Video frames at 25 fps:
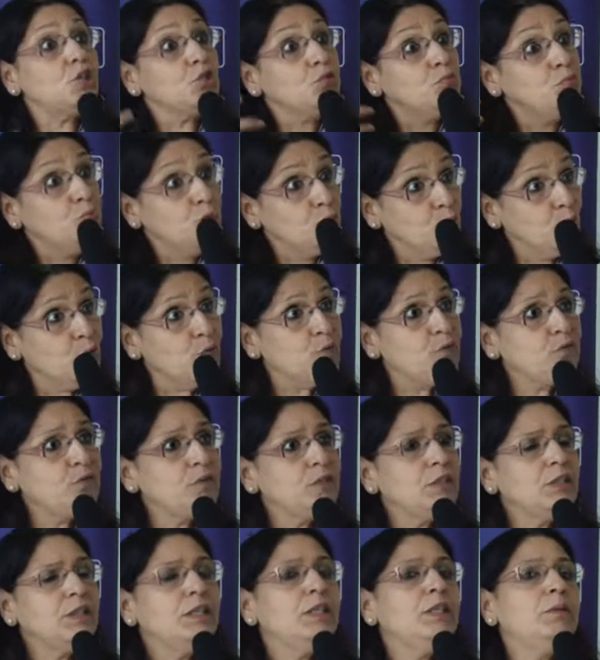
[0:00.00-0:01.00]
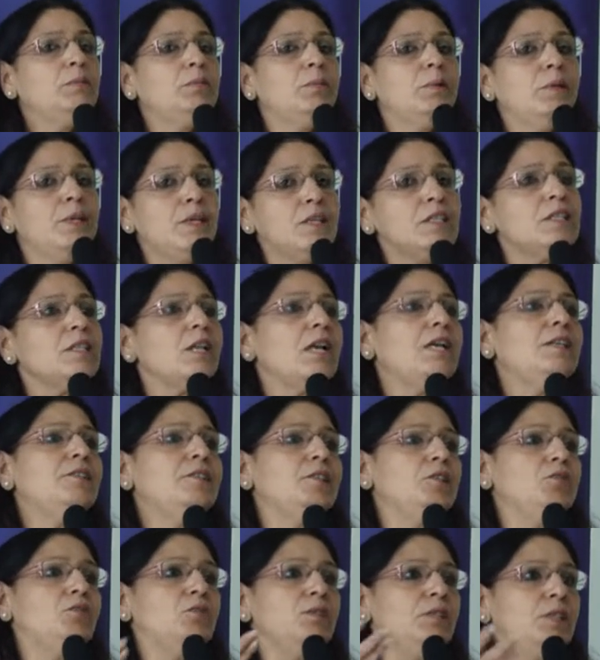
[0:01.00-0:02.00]
removed, plus I'll
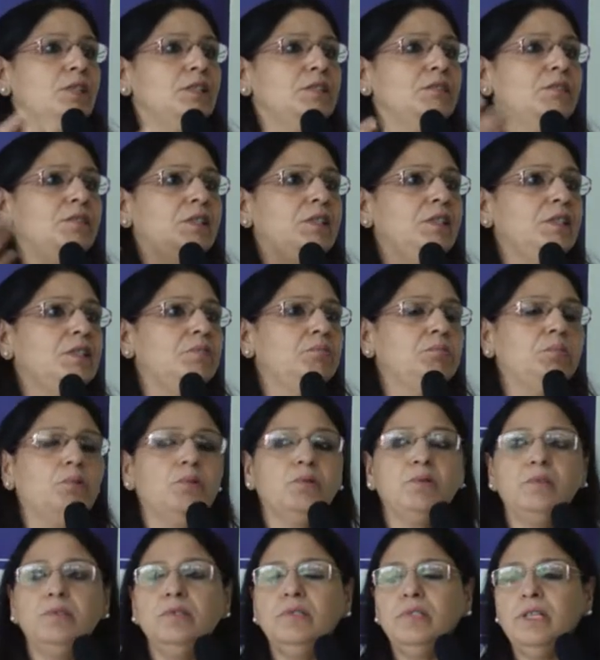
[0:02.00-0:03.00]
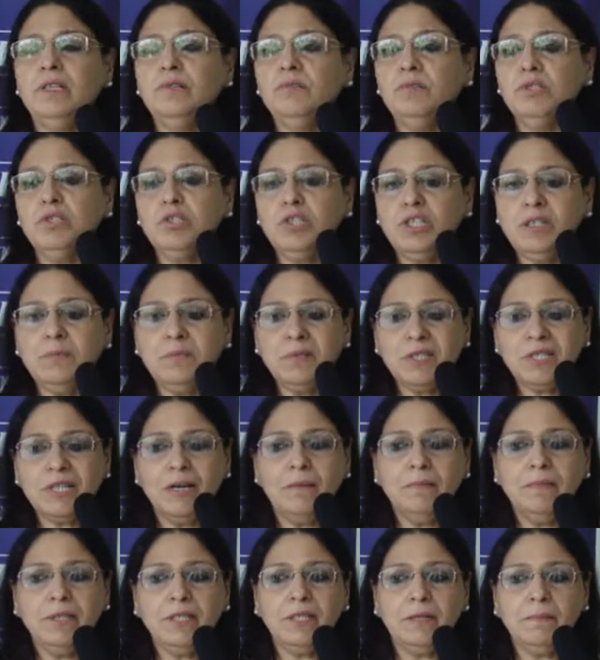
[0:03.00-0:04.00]
tell you another very important thing which keeps
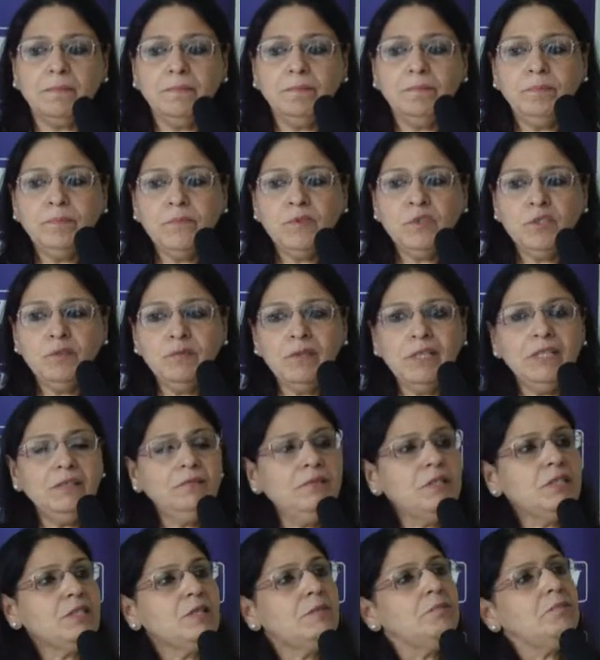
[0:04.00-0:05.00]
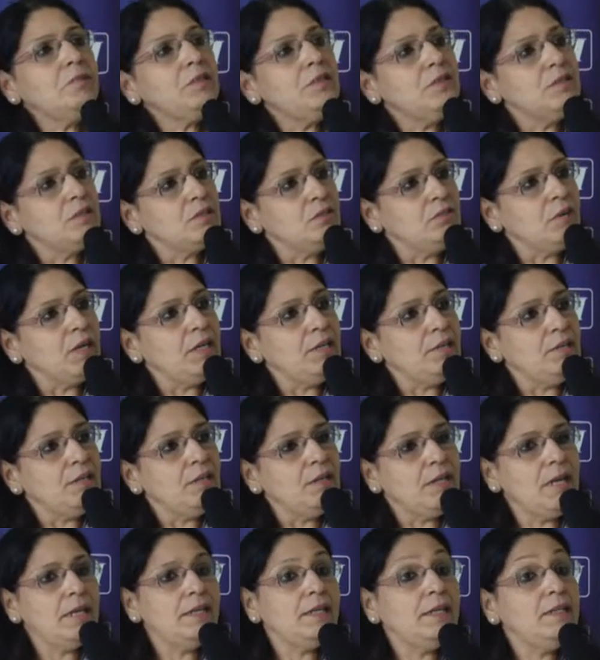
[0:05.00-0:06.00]
coming up. See, whenever somebody is
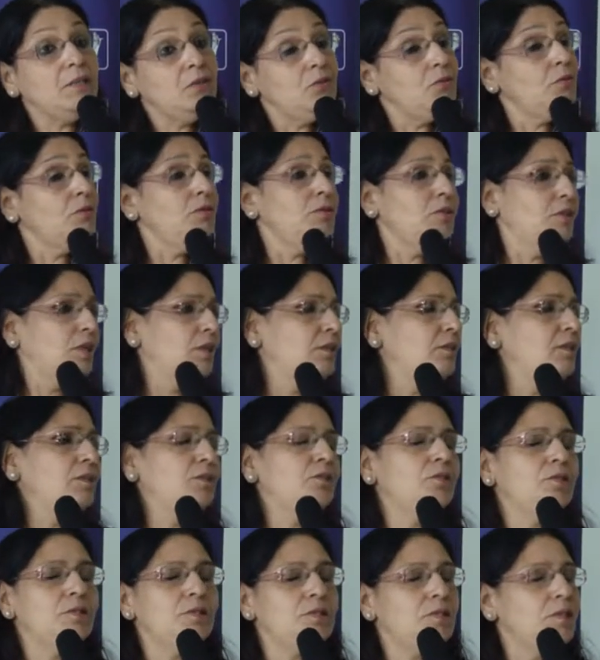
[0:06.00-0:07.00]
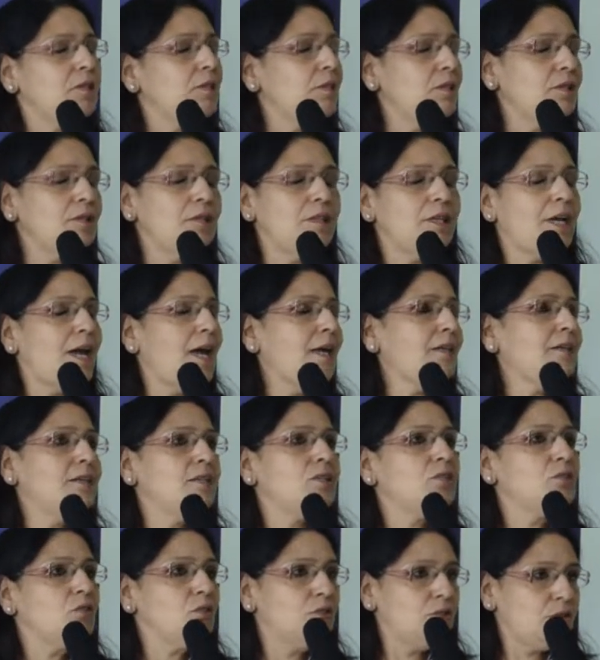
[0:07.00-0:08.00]
acquiring land, and you know, uh, interestingly, the act
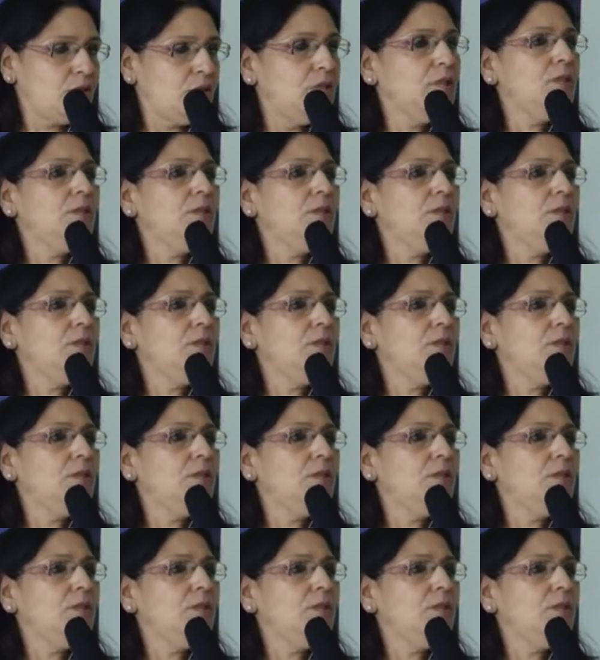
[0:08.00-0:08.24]
has not